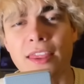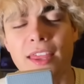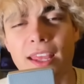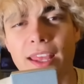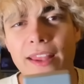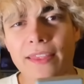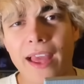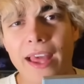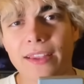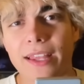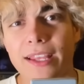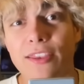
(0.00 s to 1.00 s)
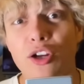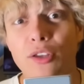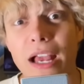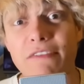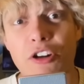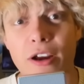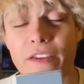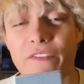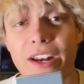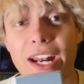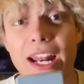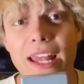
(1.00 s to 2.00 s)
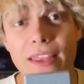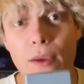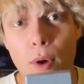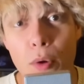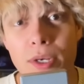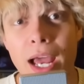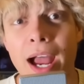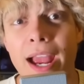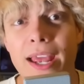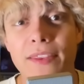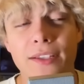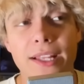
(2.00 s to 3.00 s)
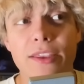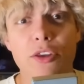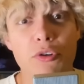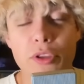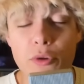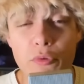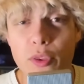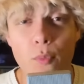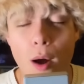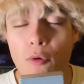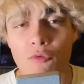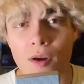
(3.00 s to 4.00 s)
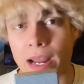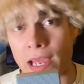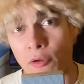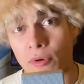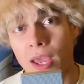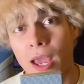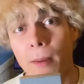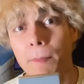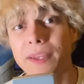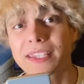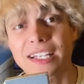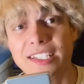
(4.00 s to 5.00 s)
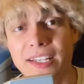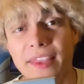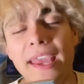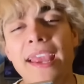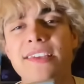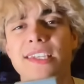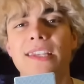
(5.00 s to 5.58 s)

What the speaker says: thinking that like their lives are infinite and they won't die and like their youth won't run out, but that's not the case.